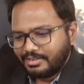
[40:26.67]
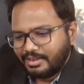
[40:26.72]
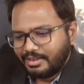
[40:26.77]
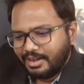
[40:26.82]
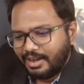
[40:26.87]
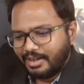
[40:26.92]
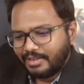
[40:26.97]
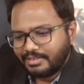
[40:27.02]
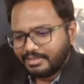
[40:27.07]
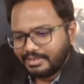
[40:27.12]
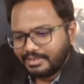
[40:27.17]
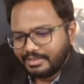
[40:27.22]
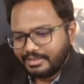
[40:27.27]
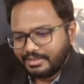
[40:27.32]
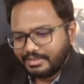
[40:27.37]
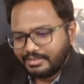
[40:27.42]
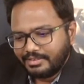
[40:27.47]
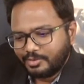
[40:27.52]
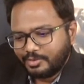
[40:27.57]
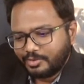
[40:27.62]

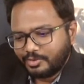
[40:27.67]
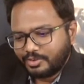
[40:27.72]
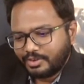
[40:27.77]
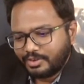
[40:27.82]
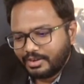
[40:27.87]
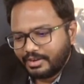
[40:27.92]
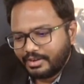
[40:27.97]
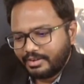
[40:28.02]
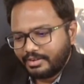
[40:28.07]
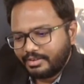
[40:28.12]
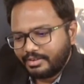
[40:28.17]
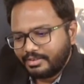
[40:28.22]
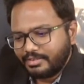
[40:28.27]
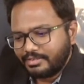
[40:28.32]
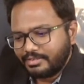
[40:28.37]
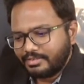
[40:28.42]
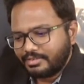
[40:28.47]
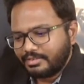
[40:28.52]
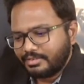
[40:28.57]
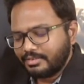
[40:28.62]
Hadi, social
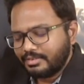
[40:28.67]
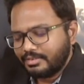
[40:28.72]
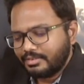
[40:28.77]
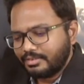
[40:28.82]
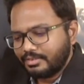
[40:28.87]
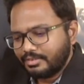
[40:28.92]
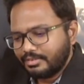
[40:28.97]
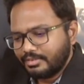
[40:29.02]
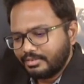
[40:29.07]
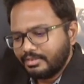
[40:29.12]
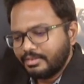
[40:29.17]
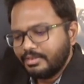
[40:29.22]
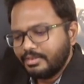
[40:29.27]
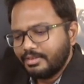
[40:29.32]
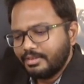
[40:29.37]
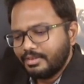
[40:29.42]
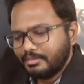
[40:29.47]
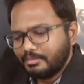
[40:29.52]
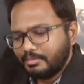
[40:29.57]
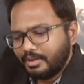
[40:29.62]
interest,
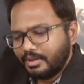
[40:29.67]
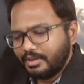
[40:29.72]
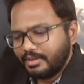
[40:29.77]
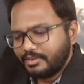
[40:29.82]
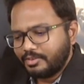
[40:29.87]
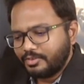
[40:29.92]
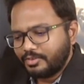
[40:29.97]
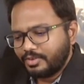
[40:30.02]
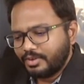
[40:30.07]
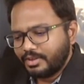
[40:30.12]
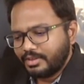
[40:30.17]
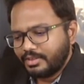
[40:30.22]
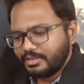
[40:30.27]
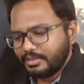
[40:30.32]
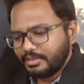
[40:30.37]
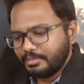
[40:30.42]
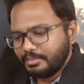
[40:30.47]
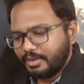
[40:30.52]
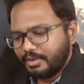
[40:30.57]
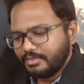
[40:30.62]
Maheshwari,
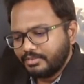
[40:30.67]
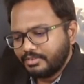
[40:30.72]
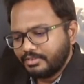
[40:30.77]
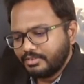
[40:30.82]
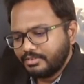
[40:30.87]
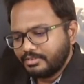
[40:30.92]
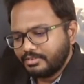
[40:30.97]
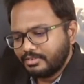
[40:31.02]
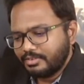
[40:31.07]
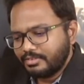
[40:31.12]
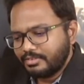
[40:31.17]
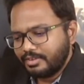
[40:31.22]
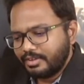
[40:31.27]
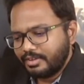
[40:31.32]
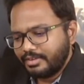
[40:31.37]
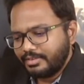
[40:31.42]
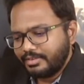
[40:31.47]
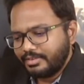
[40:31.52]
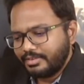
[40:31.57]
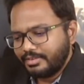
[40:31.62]
Deepanjan,
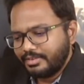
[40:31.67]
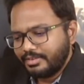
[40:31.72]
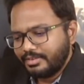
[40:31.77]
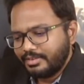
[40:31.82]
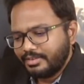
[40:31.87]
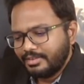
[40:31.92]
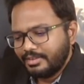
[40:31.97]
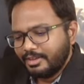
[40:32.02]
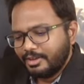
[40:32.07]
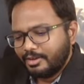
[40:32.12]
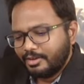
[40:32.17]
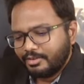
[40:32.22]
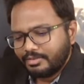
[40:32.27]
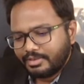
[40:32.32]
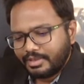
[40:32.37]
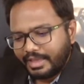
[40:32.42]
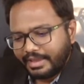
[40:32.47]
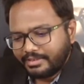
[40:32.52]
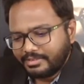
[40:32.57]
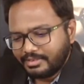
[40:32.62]
Sujay.
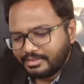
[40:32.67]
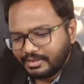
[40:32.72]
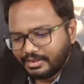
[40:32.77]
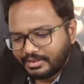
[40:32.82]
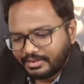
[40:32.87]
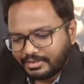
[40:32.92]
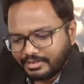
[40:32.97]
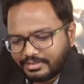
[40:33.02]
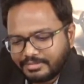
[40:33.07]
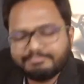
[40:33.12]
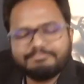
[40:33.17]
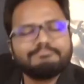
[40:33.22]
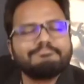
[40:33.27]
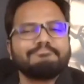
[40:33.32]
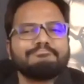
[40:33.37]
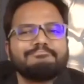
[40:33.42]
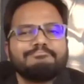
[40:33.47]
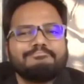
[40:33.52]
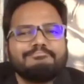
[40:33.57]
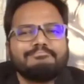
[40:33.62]
Excellent.
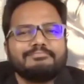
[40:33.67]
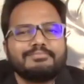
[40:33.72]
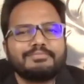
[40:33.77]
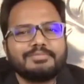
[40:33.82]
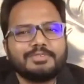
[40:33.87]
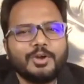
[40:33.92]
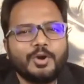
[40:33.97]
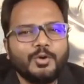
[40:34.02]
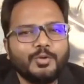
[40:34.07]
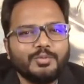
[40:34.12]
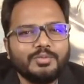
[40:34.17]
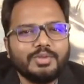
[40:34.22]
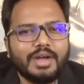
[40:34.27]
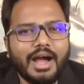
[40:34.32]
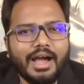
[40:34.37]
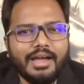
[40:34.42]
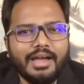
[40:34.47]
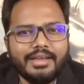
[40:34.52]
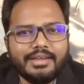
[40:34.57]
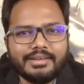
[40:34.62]
So
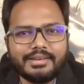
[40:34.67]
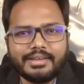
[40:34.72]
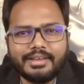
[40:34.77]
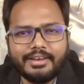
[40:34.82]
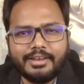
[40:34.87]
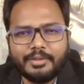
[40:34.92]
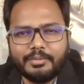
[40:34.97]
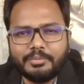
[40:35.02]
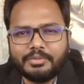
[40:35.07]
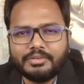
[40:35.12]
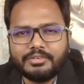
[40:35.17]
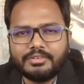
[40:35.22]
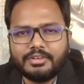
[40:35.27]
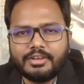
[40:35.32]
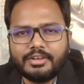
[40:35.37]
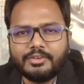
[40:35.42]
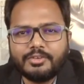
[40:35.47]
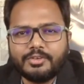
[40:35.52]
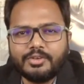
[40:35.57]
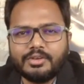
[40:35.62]
I really
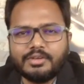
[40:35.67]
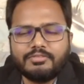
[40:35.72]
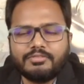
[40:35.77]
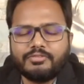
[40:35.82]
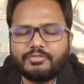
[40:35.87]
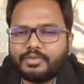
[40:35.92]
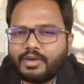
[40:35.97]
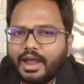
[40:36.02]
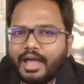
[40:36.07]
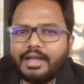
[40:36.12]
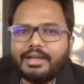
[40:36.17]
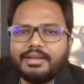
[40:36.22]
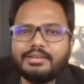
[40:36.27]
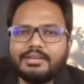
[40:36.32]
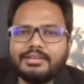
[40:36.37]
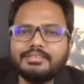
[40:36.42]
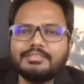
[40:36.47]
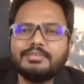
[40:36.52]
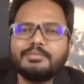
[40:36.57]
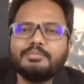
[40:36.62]
appreciate your
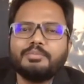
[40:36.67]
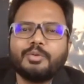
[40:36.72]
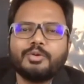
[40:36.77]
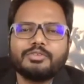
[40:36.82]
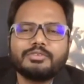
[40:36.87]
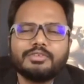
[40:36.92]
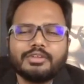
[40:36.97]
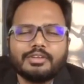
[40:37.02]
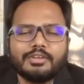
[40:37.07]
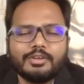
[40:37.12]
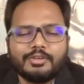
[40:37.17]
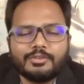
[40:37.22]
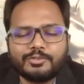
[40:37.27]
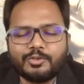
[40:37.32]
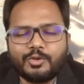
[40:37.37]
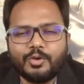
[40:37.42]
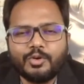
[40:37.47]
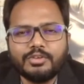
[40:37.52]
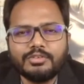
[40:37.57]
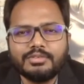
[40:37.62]
frankness in posting your
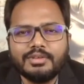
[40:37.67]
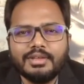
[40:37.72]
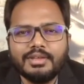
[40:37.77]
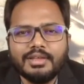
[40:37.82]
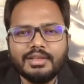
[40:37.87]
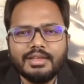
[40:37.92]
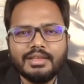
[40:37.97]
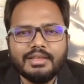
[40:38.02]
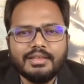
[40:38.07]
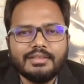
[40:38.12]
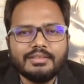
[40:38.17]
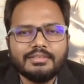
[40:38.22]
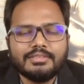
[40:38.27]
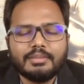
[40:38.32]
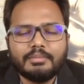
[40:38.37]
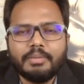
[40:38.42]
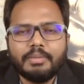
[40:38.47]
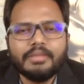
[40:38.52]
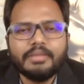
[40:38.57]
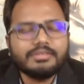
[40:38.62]
scores.
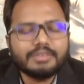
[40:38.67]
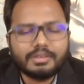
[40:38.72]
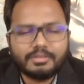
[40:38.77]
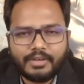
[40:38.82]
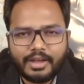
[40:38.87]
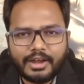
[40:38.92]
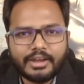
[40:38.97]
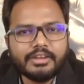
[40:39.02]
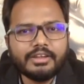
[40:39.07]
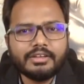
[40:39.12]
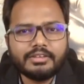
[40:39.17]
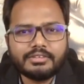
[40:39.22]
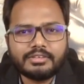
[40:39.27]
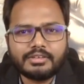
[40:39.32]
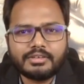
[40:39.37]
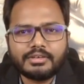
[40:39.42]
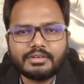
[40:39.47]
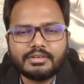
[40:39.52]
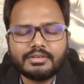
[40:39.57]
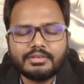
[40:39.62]
The best
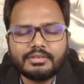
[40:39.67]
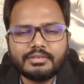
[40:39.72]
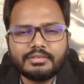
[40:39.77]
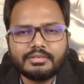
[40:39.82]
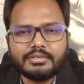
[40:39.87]
evaluation